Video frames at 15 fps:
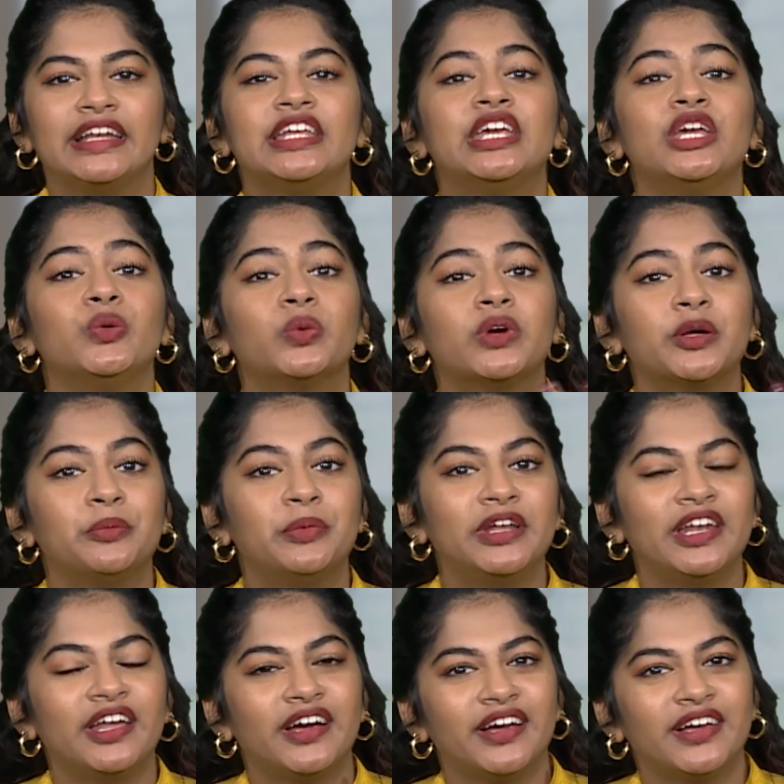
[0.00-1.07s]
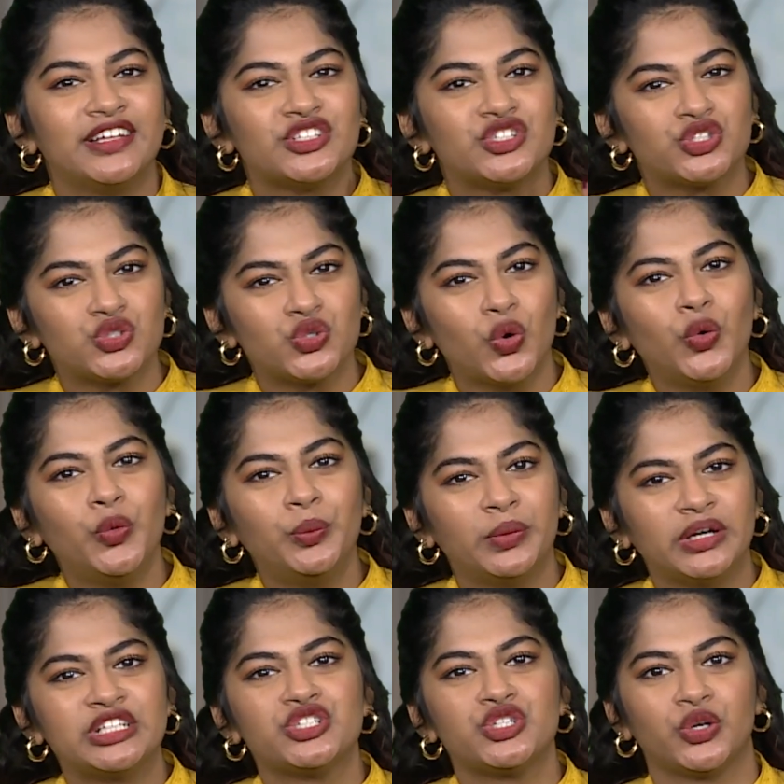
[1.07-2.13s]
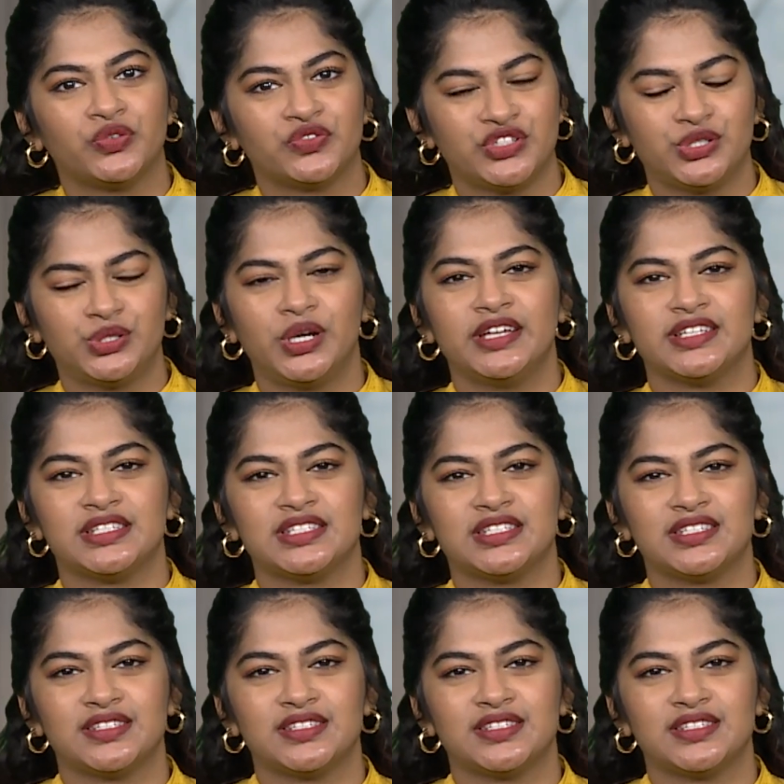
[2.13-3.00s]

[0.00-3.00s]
And he would have been in so much of stress.